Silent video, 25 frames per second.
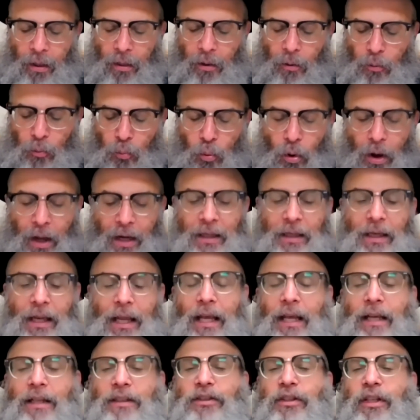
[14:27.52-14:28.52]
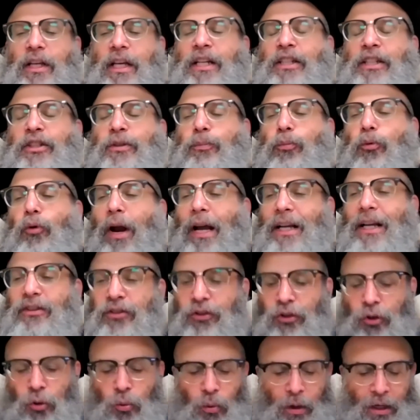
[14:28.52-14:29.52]
What is
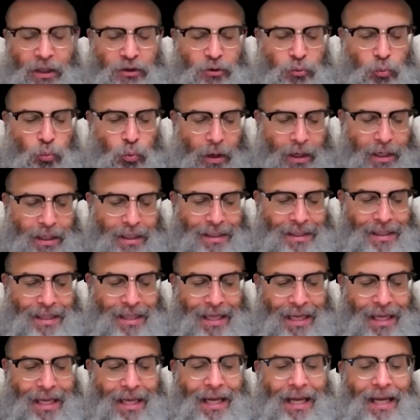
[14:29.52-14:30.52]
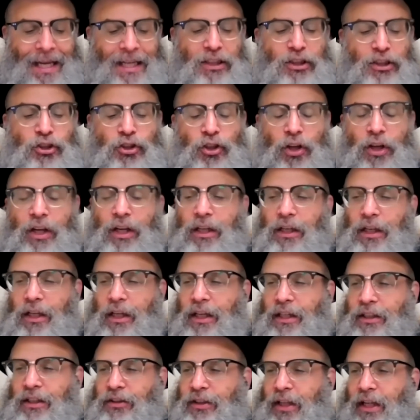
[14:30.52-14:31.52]
expressed to us? What is the
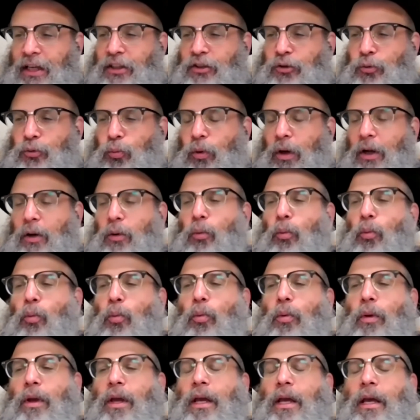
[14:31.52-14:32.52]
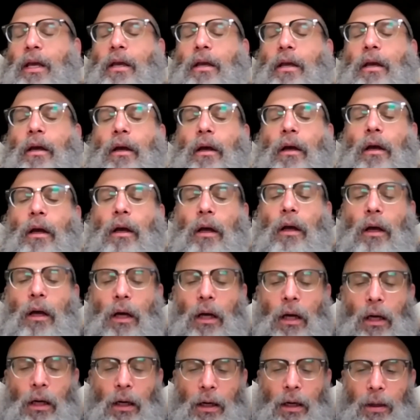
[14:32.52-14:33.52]
chitzonius? That is what we
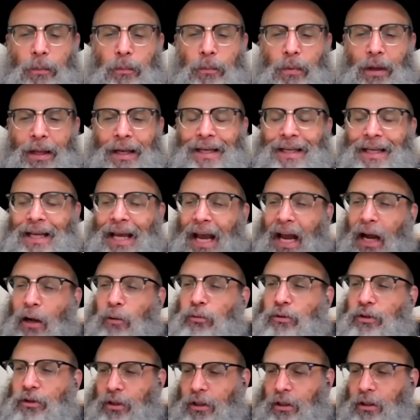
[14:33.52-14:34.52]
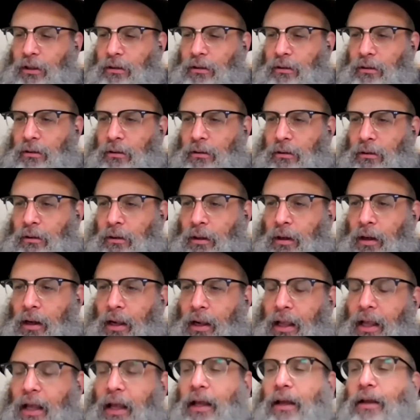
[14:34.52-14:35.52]
um, encounter
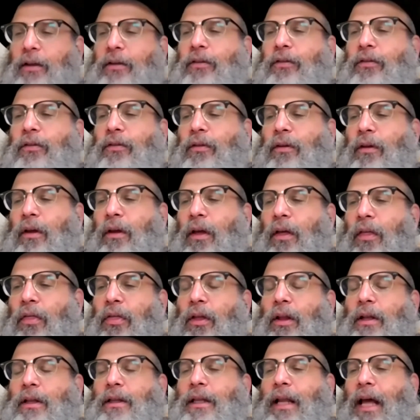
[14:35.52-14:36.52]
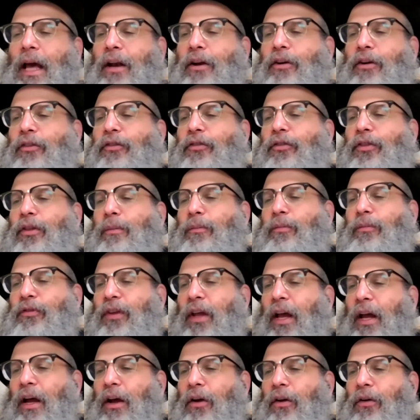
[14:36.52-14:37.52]
is the letters
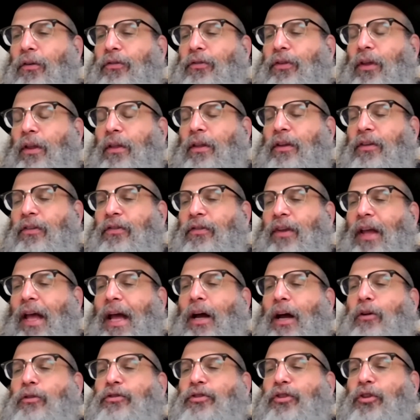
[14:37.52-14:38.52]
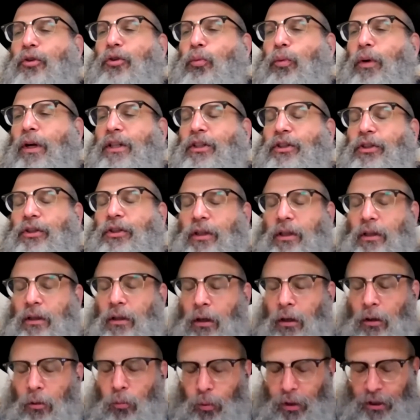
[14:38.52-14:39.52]
themselves and the sounds in which
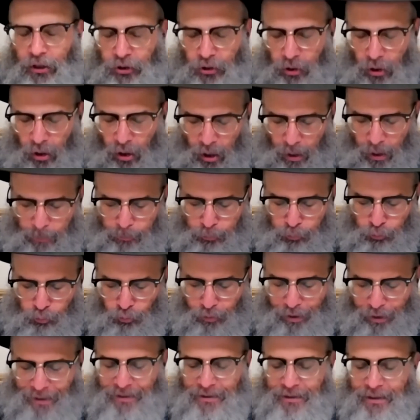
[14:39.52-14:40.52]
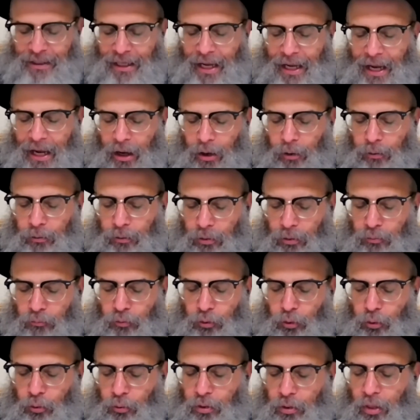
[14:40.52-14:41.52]
uh, which are pressed out
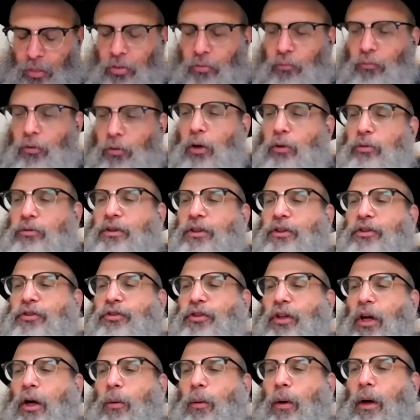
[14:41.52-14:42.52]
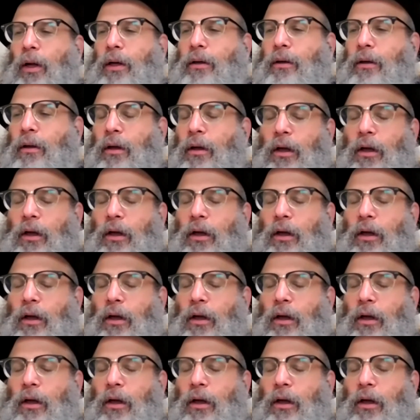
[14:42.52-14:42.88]
through the throat and so on